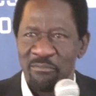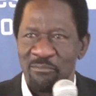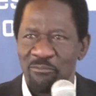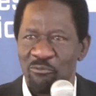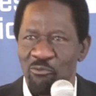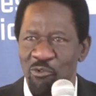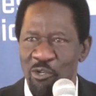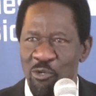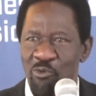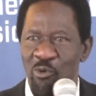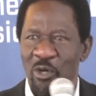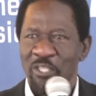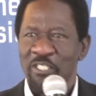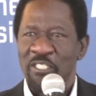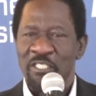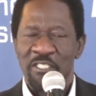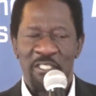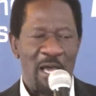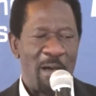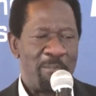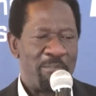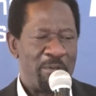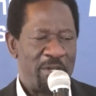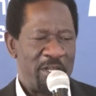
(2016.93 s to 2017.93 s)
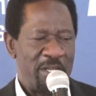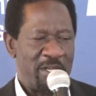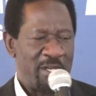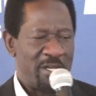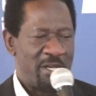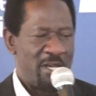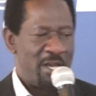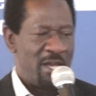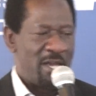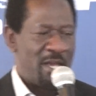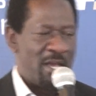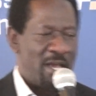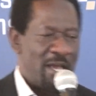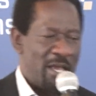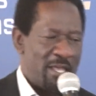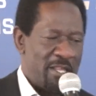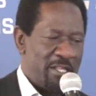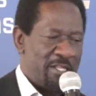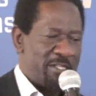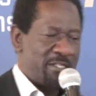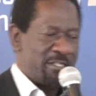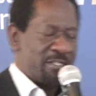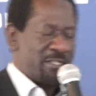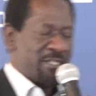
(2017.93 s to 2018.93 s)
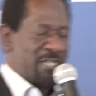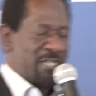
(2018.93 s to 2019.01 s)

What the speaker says: with what is happening in this.